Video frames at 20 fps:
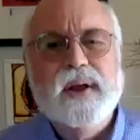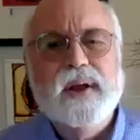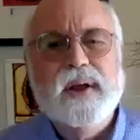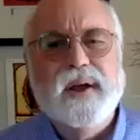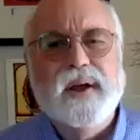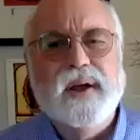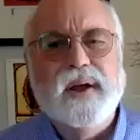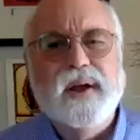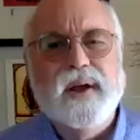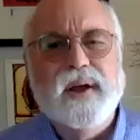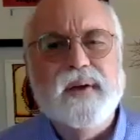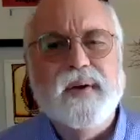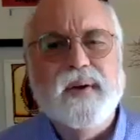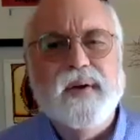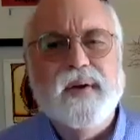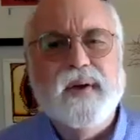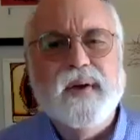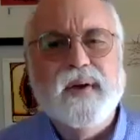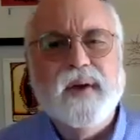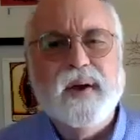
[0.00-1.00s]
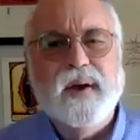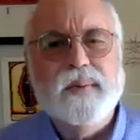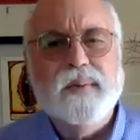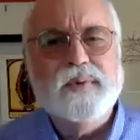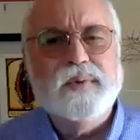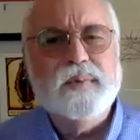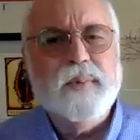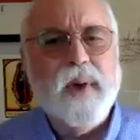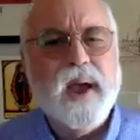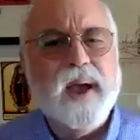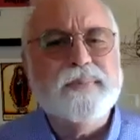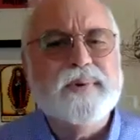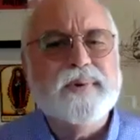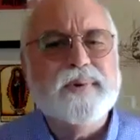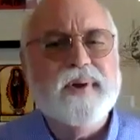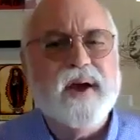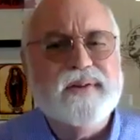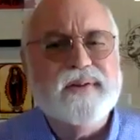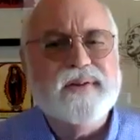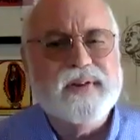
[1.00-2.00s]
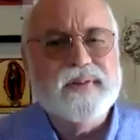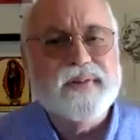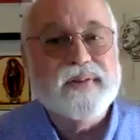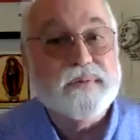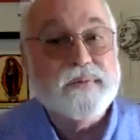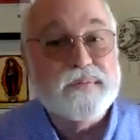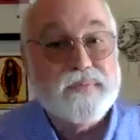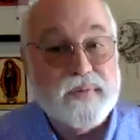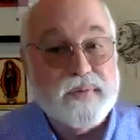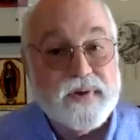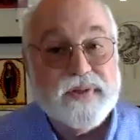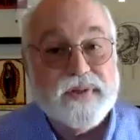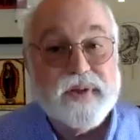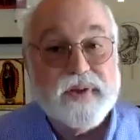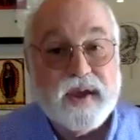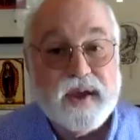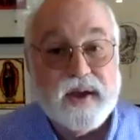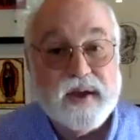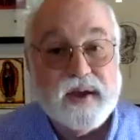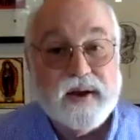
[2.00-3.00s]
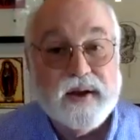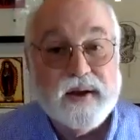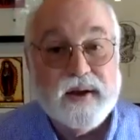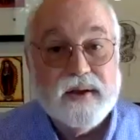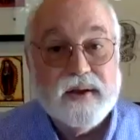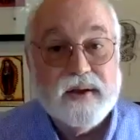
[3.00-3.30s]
I was baptizing the fifth kid